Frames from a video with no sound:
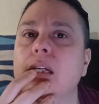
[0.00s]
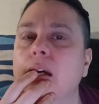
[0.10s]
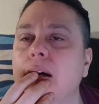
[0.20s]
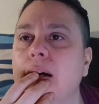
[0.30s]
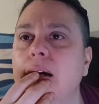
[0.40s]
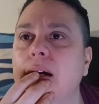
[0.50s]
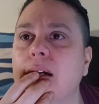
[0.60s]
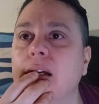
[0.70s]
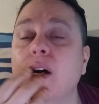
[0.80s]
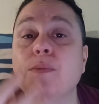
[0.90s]

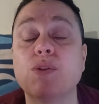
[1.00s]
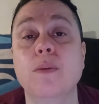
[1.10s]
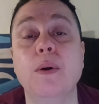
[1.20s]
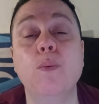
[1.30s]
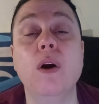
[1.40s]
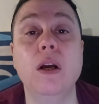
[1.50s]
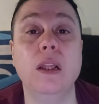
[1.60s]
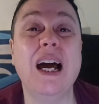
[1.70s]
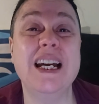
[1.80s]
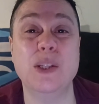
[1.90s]
comes from and where it
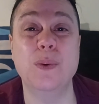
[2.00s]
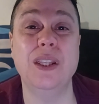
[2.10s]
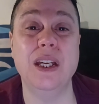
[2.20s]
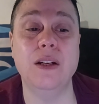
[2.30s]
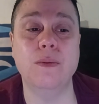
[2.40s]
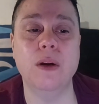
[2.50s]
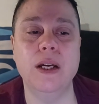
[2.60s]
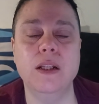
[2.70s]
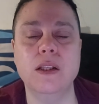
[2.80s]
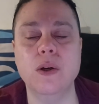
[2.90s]
lies within,
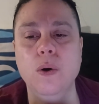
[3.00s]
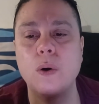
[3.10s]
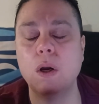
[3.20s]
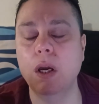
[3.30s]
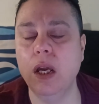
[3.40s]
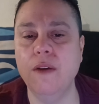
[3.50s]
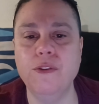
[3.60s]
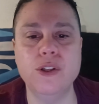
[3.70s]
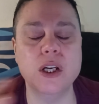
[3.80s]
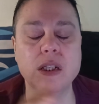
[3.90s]
right? So if
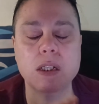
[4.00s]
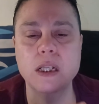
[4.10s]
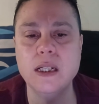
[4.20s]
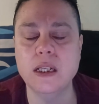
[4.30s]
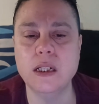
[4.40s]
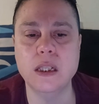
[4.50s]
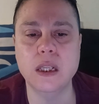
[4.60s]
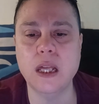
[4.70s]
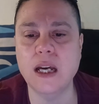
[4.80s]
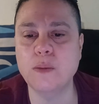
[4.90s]
you just listened to the
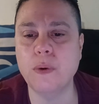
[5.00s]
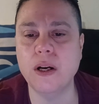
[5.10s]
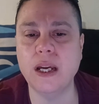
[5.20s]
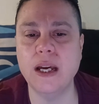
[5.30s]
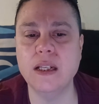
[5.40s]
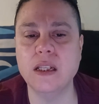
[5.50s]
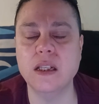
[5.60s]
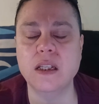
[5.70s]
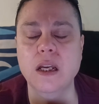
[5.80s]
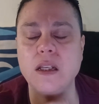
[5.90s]
last podcast,
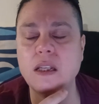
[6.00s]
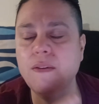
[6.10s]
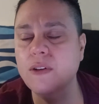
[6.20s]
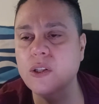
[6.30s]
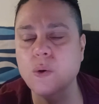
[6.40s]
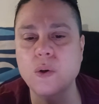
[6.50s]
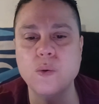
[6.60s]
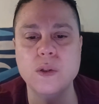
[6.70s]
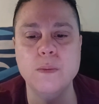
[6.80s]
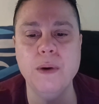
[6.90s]
this Seven of Swords
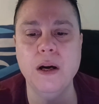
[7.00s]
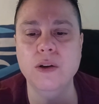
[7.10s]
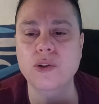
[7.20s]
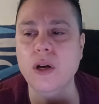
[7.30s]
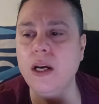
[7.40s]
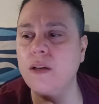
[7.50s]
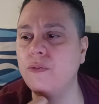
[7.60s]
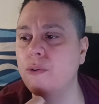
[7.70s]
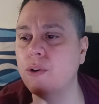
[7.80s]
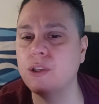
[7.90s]
was about trying to
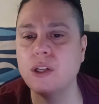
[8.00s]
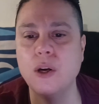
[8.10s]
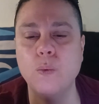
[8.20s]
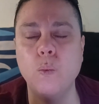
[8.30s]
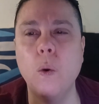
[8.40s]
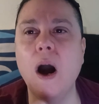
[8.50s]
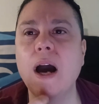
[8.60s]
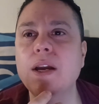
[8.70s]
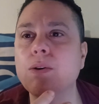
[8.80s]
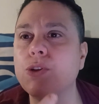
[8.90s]
focus on
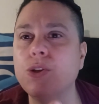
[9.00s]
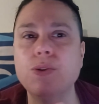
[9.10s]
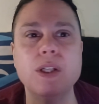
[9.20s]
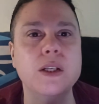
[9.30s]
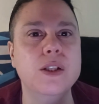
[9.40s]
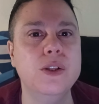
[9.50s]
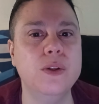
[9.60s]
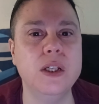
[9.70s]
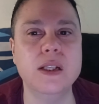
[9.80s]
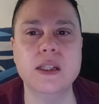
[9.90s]
why you're choosing to
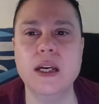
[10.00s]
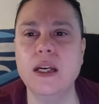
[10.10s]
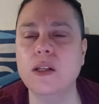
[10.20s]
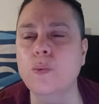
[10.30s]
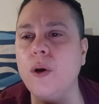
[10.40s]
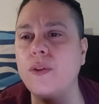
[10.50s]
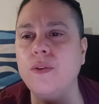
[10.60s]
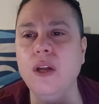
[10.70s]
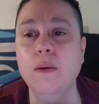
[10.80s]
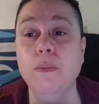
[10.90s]
do these things, whether
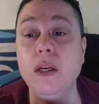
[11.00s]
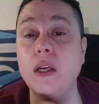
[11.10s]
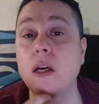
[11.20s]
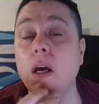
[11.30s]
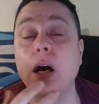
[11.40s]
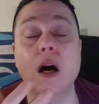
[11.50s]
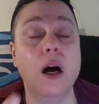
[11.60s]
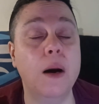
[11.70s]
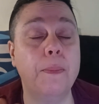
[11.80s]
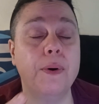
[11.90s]
they be
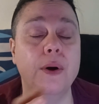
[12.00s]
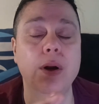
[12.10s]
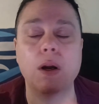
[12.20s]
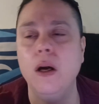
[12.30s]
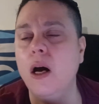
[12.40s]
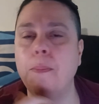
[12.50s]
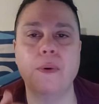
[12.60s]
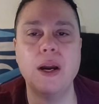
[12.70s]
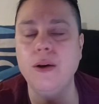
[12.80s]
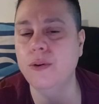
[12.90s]

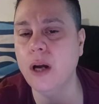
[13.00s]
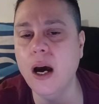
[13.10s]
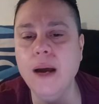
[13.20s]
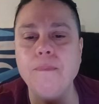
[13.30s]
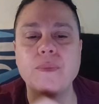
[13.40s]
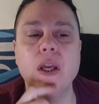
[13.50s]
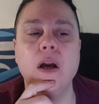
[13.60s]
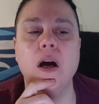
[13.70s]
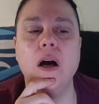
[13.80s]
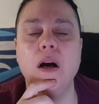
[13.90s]
upright or not.
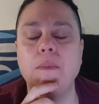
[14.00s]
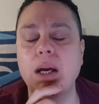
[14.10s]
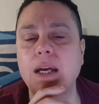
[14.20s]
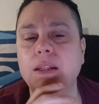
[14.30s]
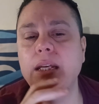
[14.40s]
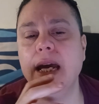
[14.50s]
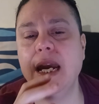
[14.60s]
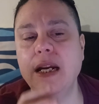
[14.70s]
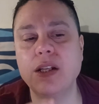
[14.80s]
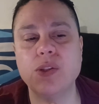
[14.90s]
And the
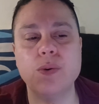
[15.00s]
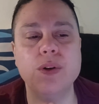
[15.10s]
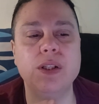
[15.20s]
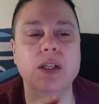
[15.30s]
Eight of Swords